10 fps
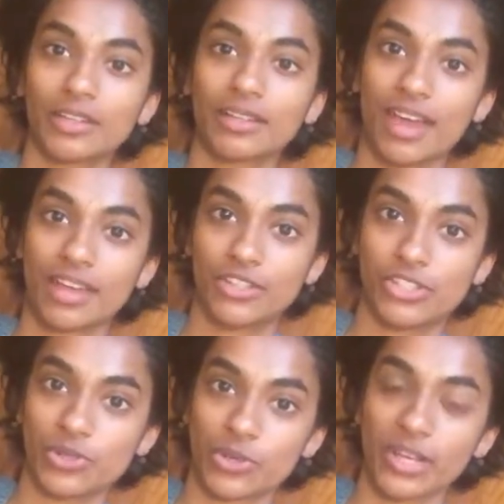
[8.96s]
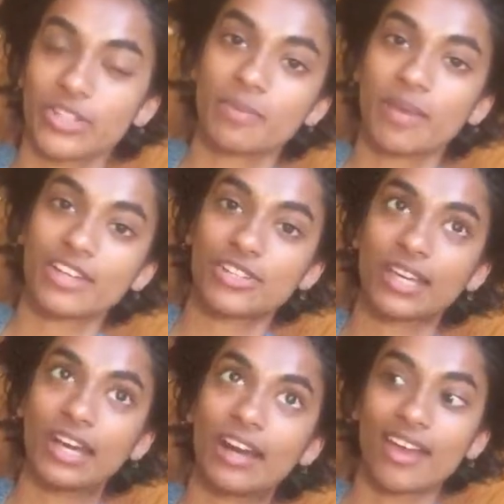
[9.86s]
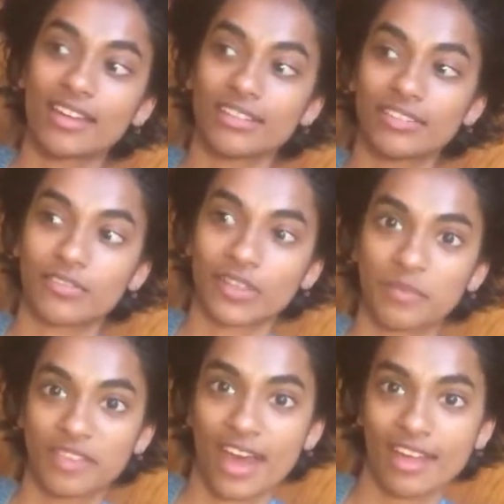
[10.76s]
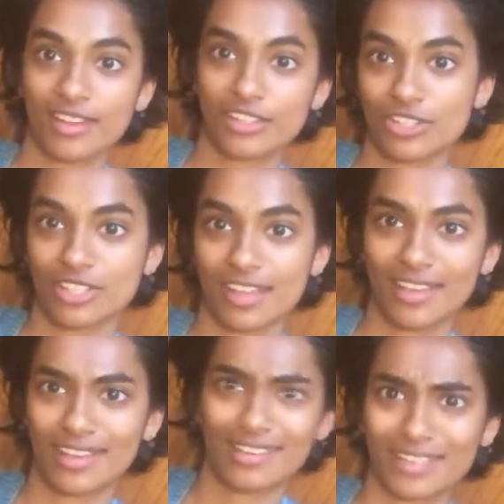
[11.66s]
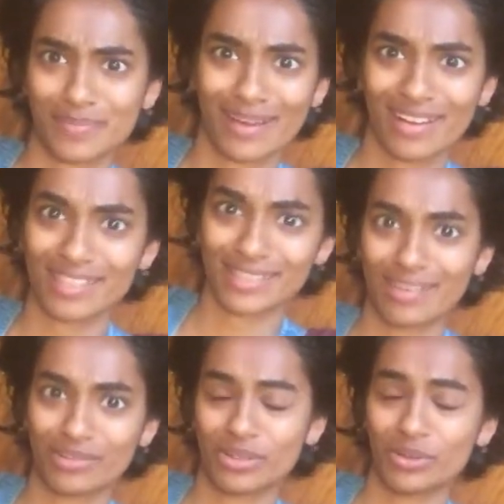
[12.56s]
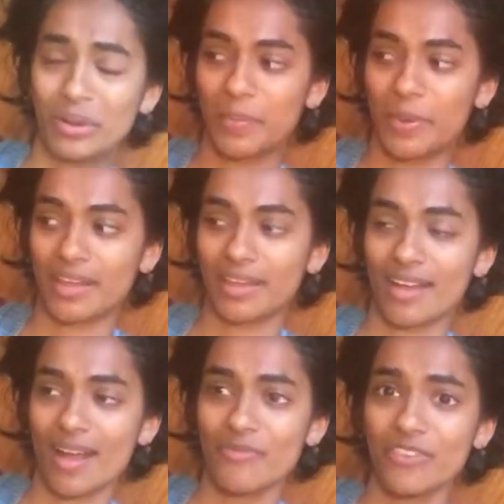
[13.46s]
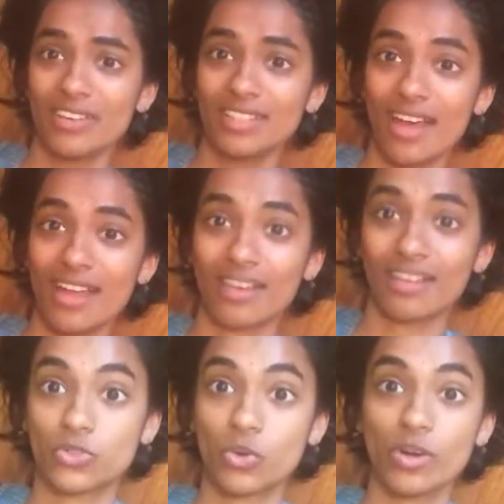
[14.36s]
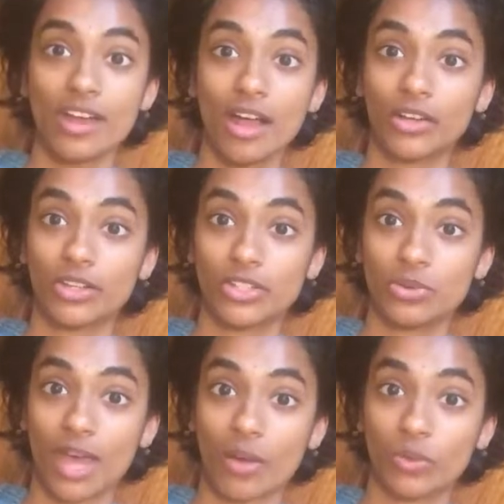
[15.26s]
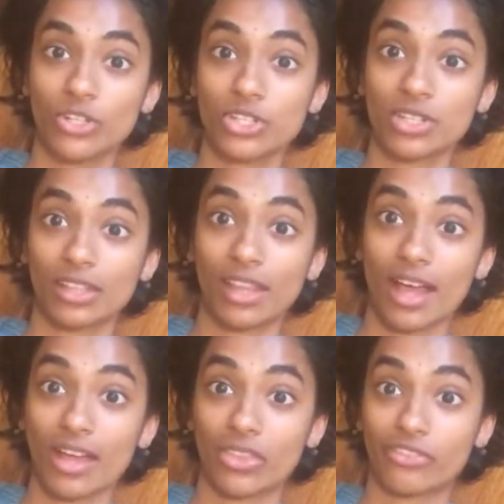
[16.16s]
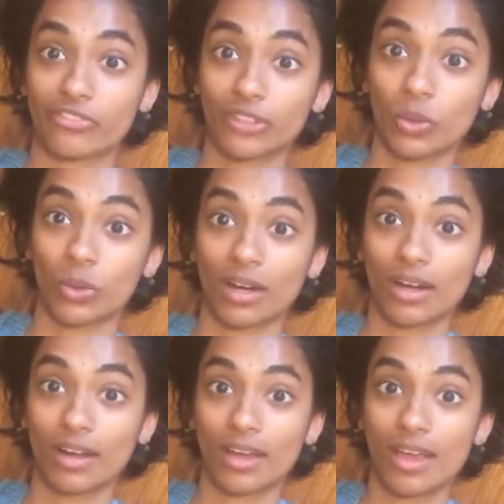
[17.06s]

get a Junior Ranger badge there and film that as just like an experience, I don't know. But I'm very tired, so we're not gonna do that. We're just gonna lie on the floor